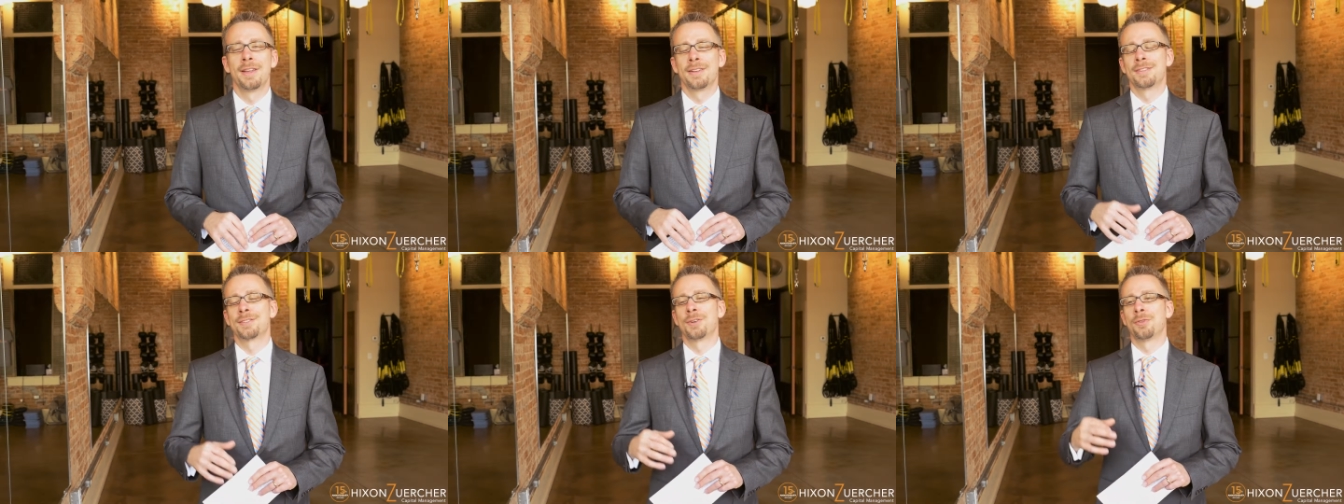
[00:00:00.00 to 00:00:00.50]

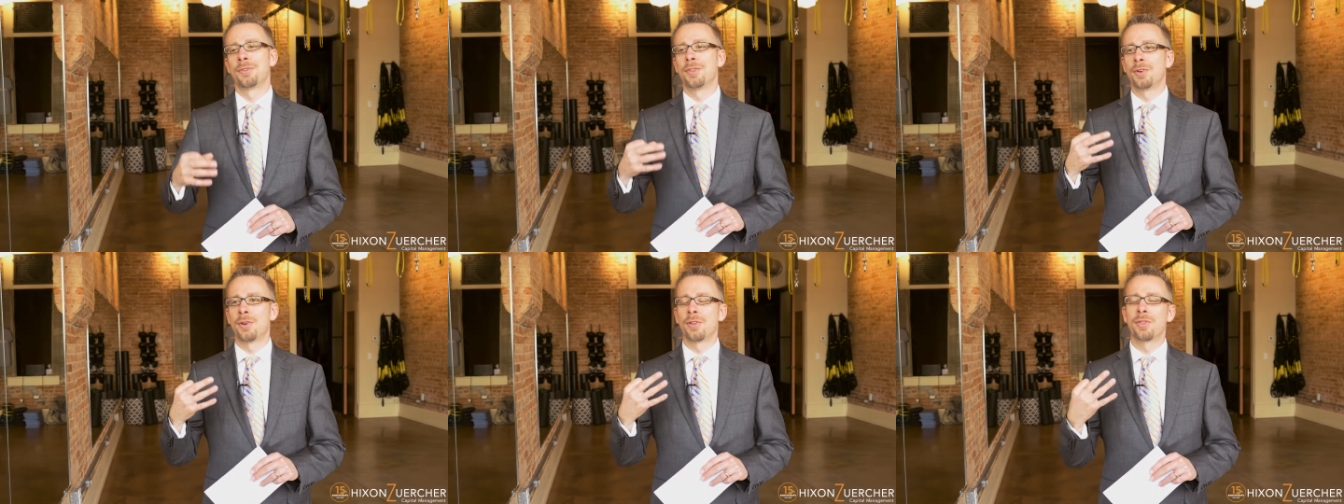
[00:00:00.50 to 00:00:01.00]
So
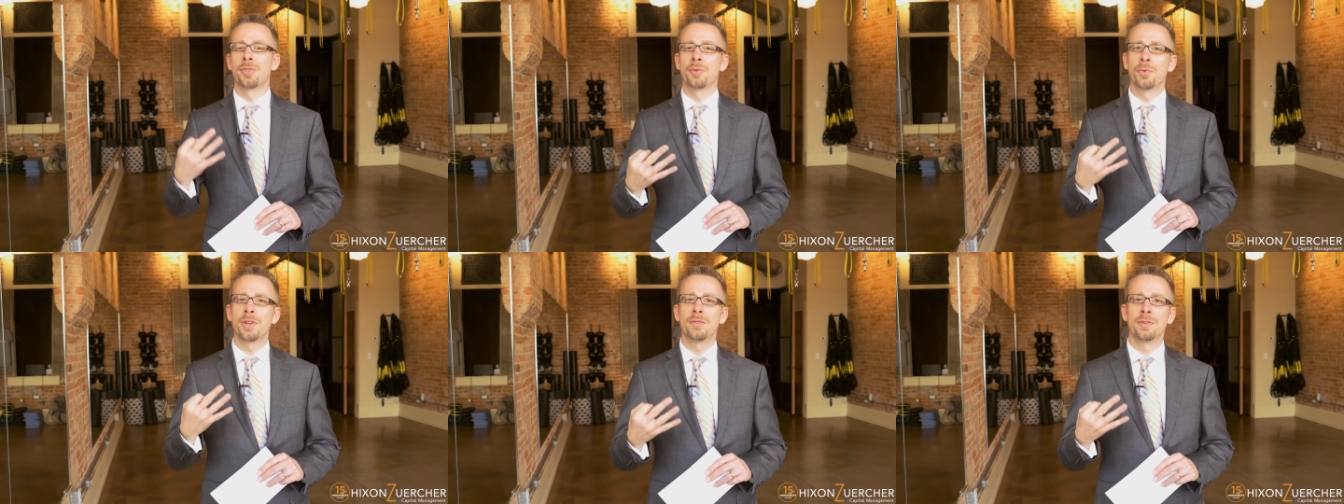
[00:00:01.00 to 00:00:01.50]
there are
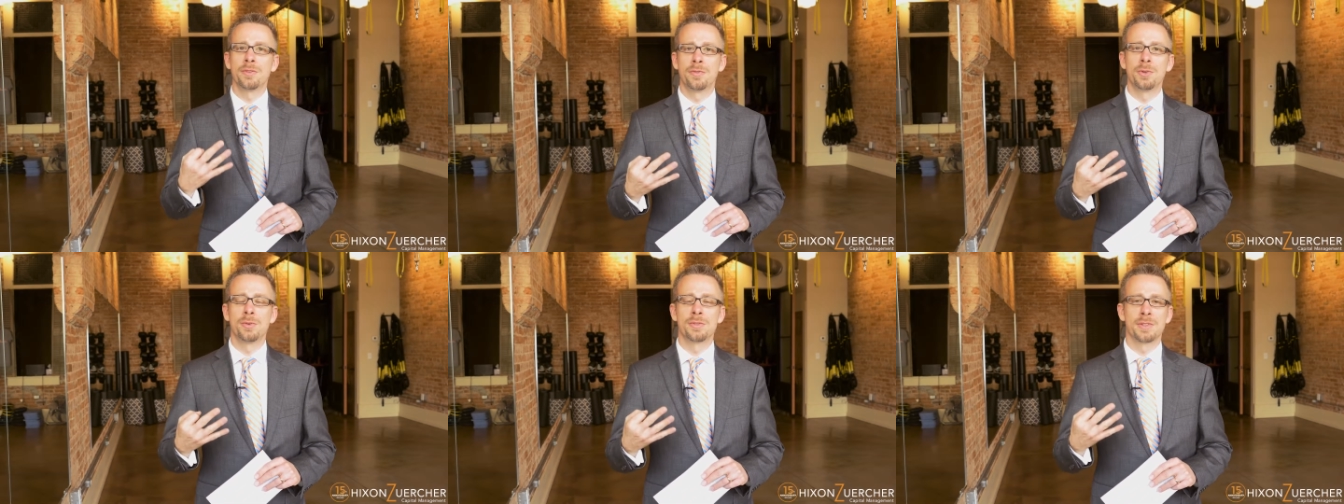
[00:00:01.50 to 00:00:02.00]
three
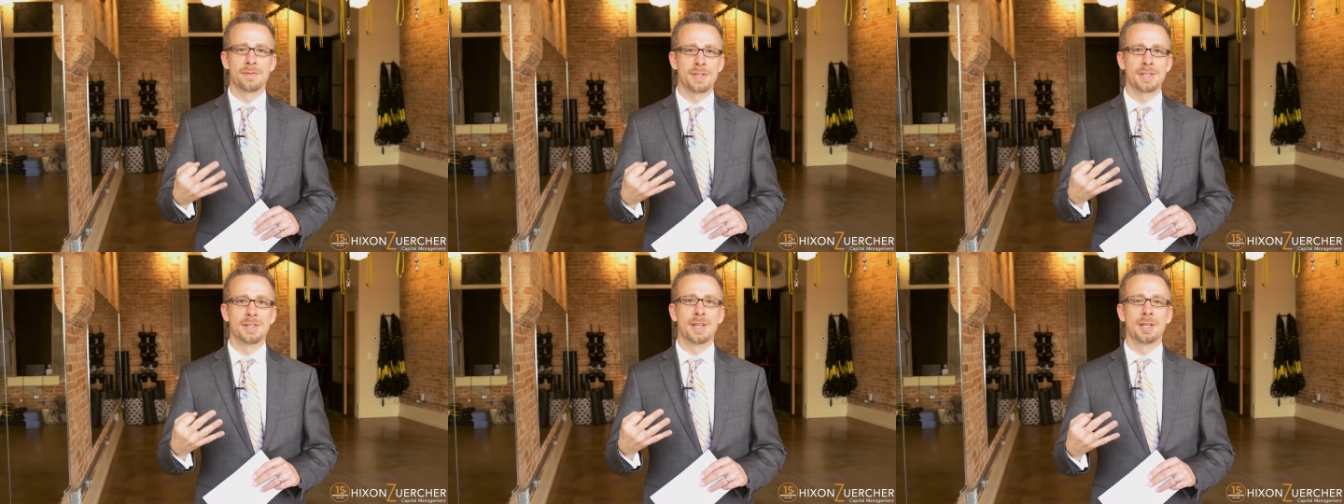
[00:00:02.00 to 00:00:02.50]
reviews of
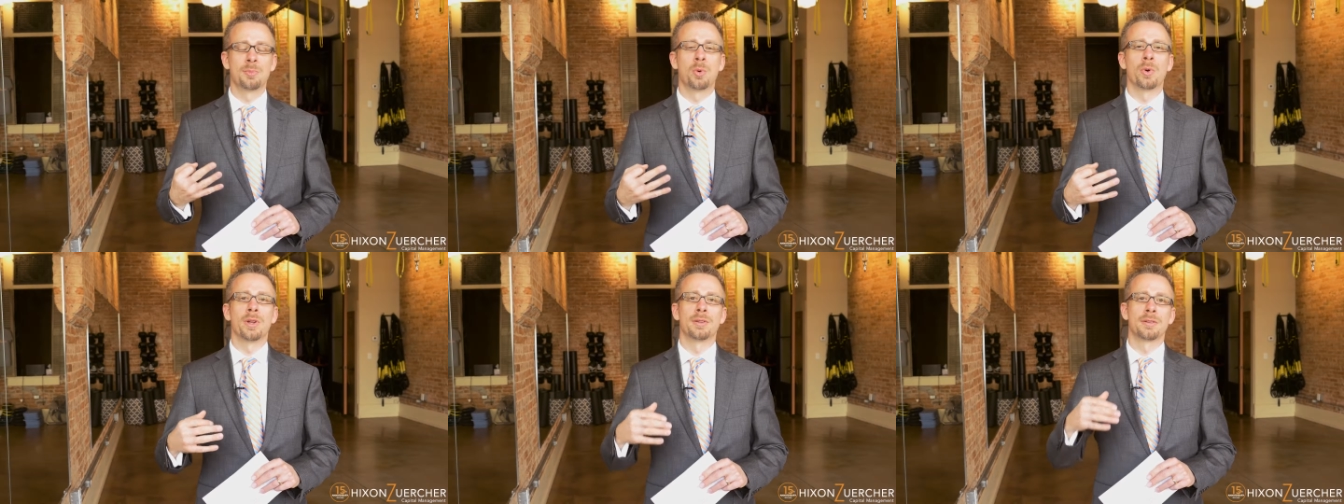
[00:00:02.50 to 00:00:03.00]
this data
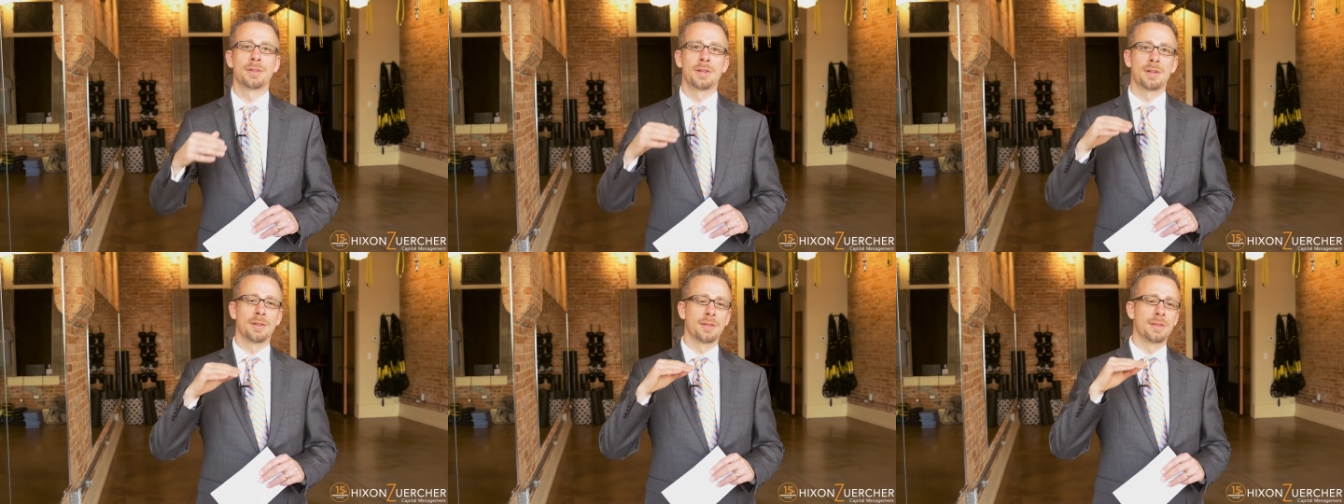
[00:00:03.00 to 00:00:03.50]
point:
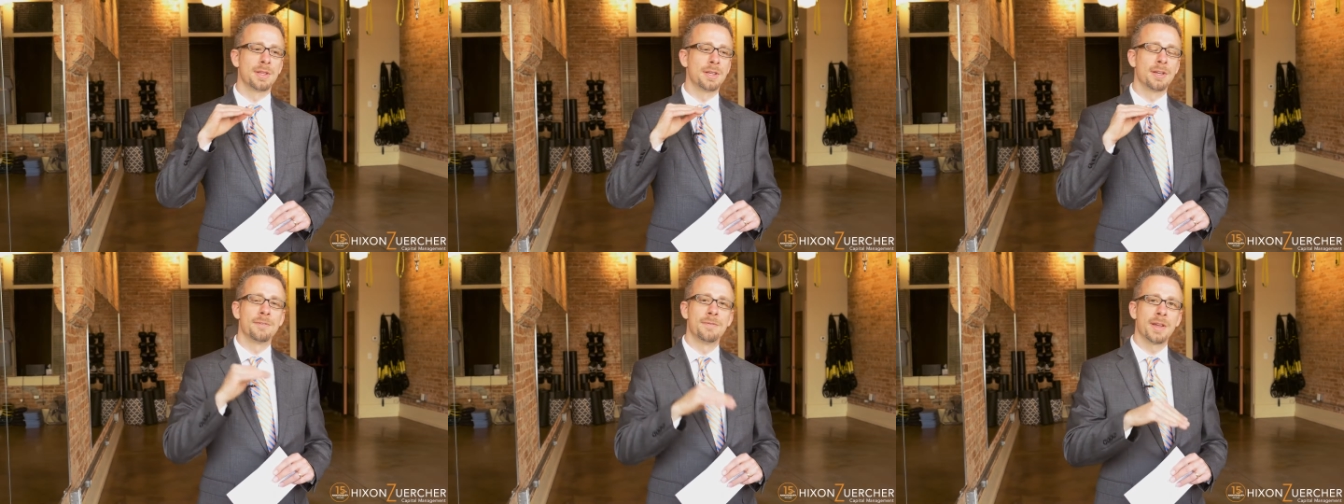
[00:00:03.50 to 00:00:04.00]
the
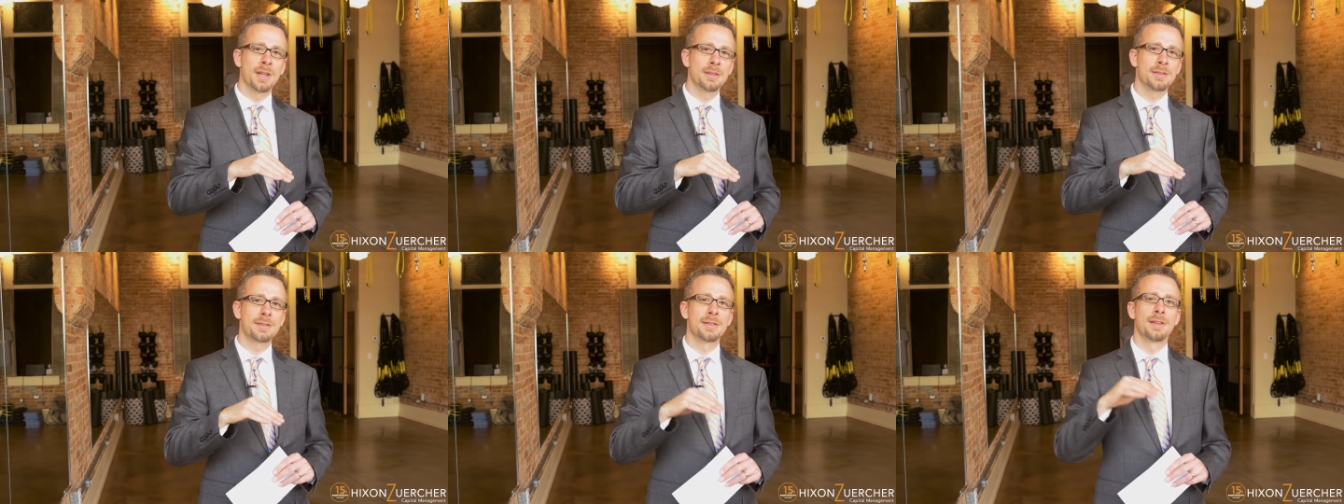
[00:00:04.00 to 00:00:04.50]

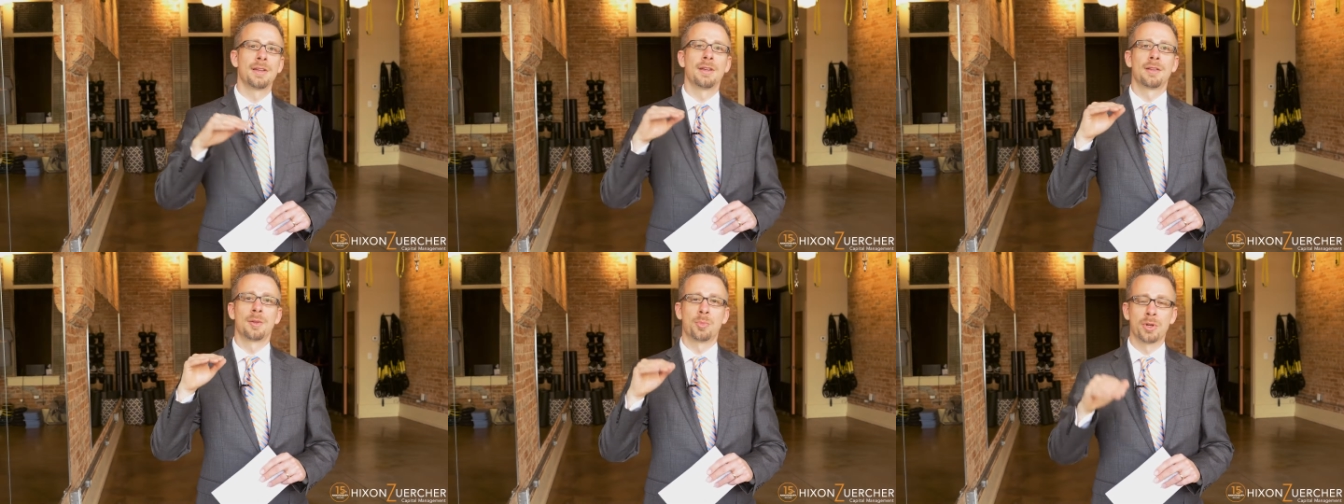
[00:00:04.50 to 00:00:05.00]
advanced,
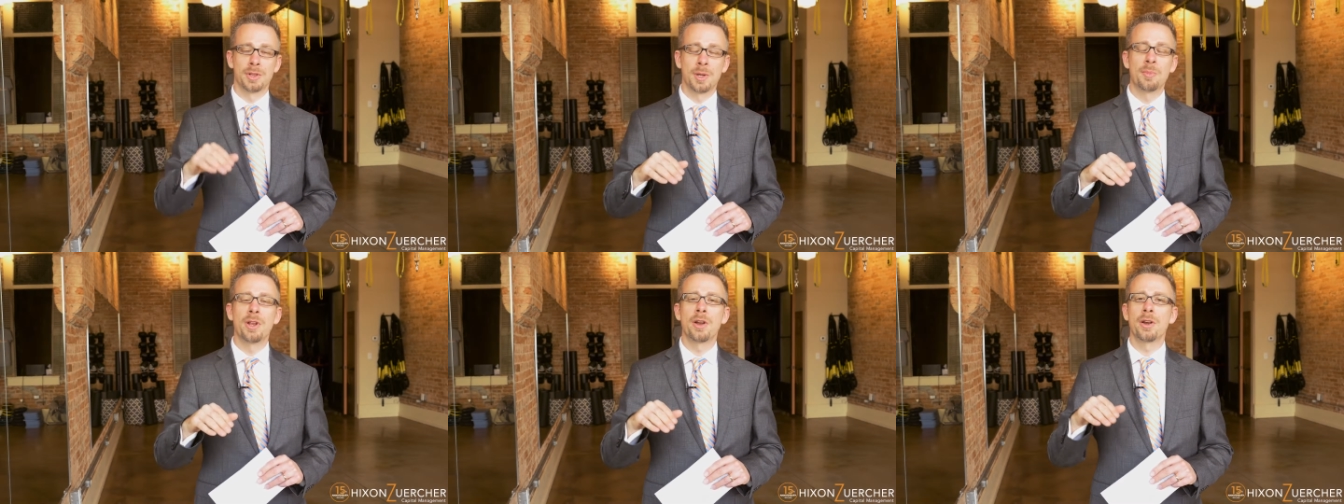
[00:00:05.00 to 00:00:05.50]

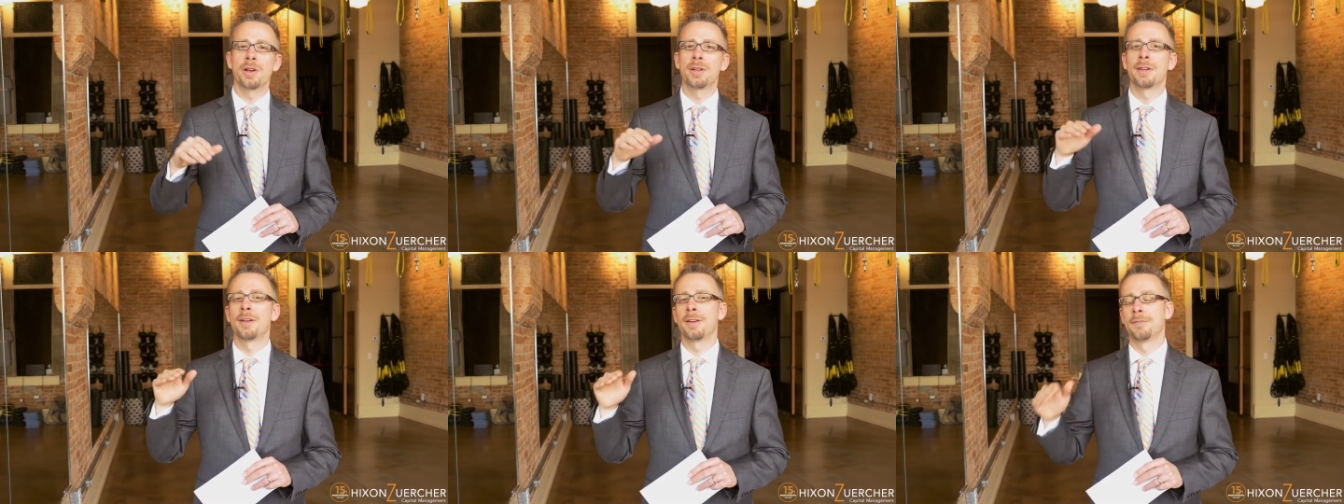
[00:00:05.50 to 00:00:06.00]
preliminary,
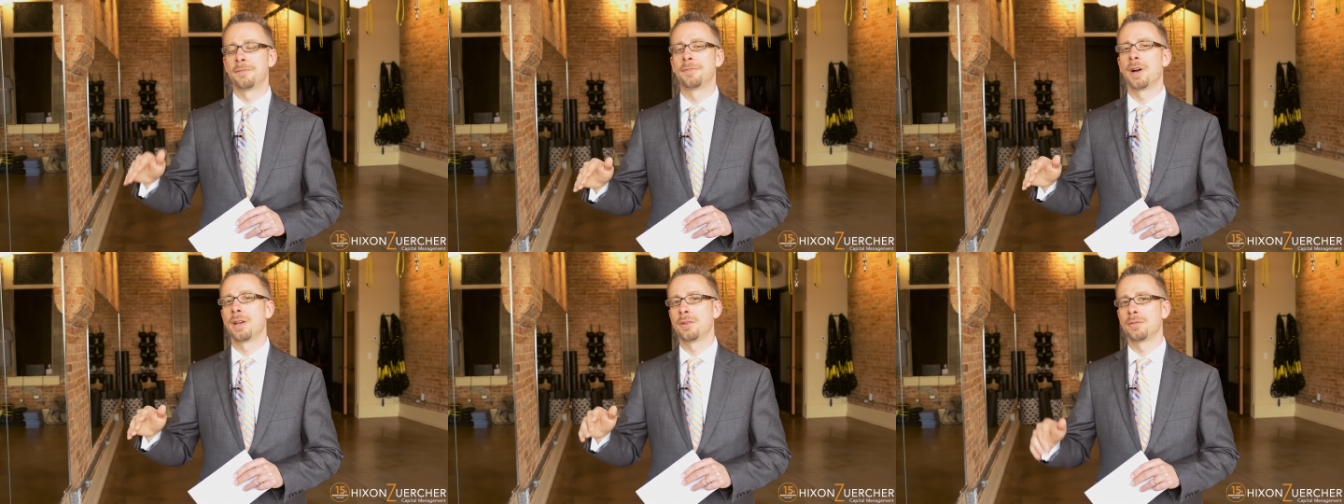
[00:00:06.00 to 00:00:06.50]
and
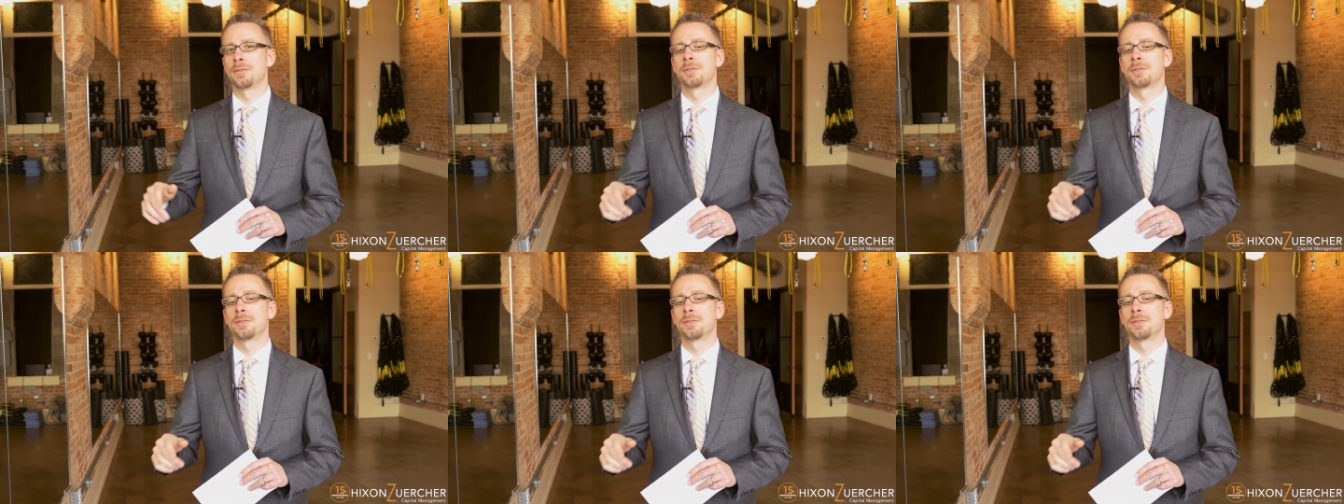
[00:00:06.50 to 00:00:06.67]
final.